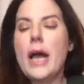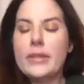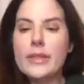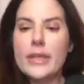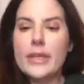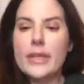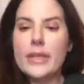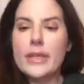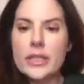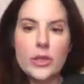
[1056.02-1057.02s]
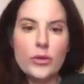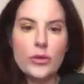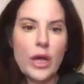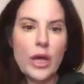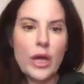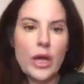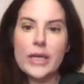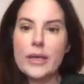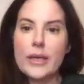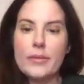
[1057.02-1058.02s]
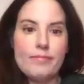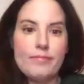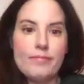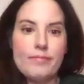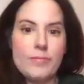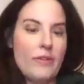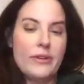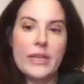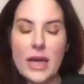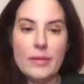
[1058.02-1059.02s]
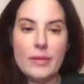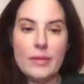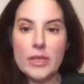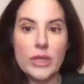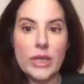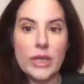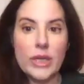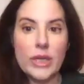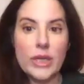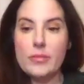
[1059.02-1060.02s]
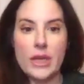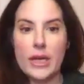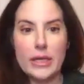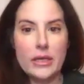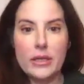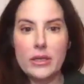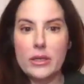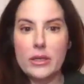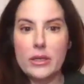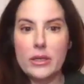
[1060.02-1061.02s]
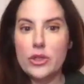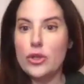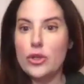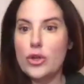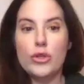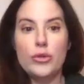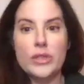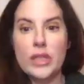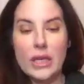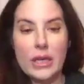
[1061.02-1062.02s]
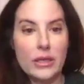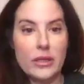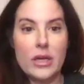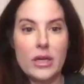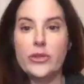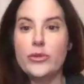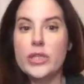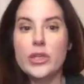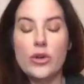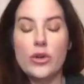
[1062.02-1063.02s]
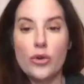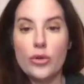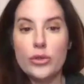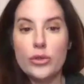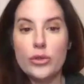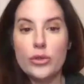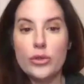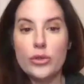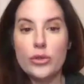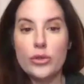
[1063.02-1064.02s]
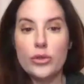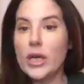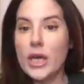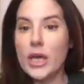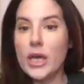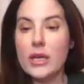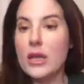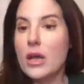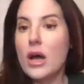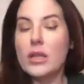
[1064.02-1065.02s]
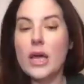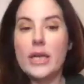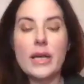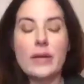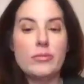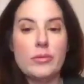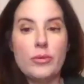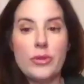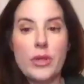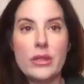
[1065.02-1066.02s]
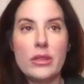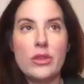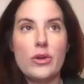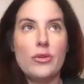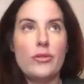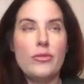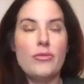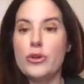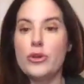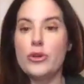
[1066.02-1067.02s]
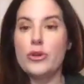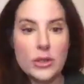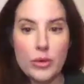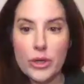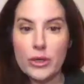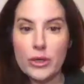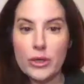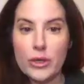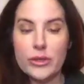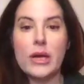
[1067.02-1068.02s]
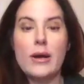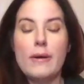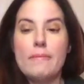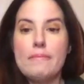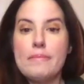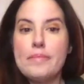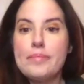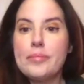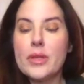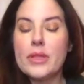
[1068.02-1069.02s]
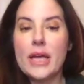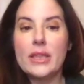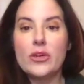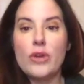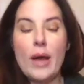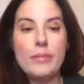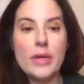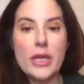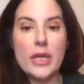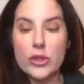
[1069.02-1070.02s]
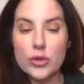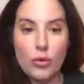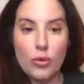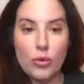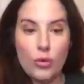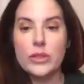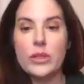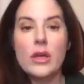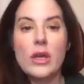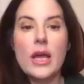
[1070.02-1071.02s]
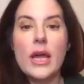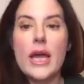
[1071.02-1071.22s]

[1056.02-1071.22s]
I think too, like, trafficking a lot of times is really hidden in plain sight. You know, you see it. You see girls walking, and a lot of times people think that they're sex workers, that they're not being controlled,